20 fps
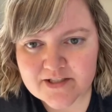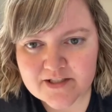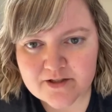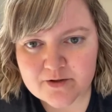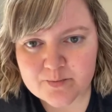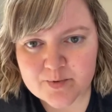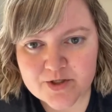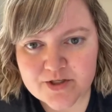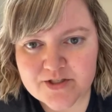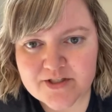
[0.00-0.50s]

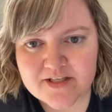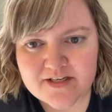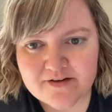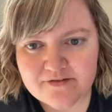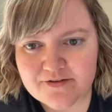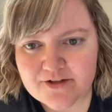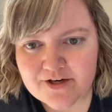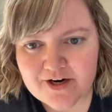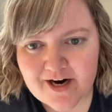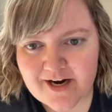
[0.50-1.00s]
single person
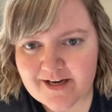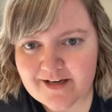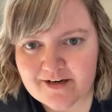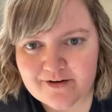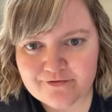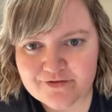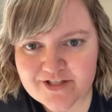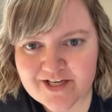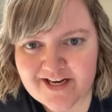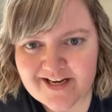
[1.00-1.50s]
if they're
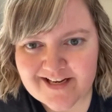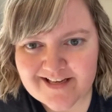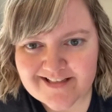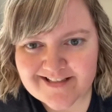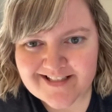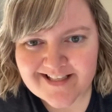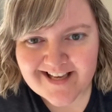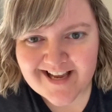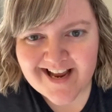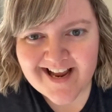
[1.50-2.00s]

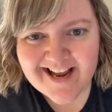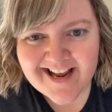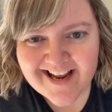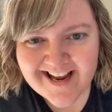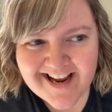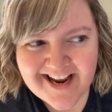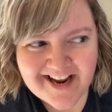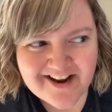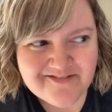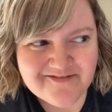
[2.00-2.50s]
INFJs.
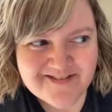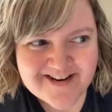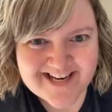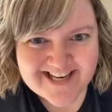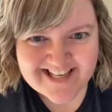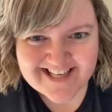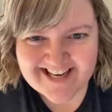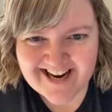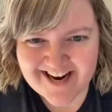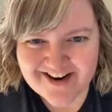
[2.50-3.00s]
I
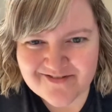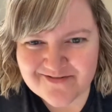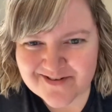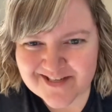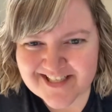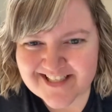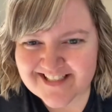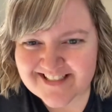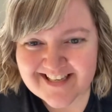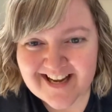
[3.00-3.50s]
mean,
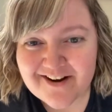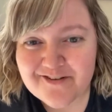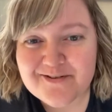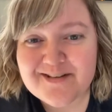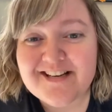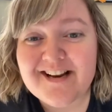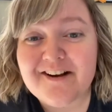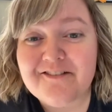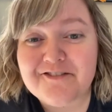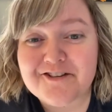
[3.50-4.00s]
I
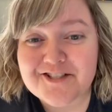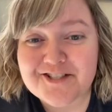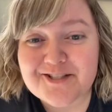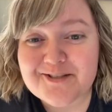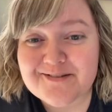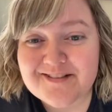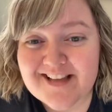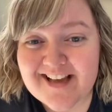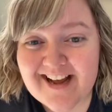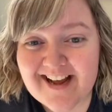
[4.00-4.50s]
would never
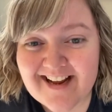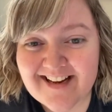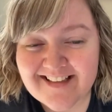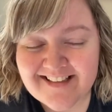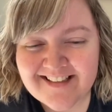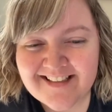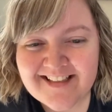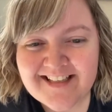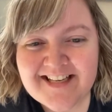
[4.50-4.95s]
do that.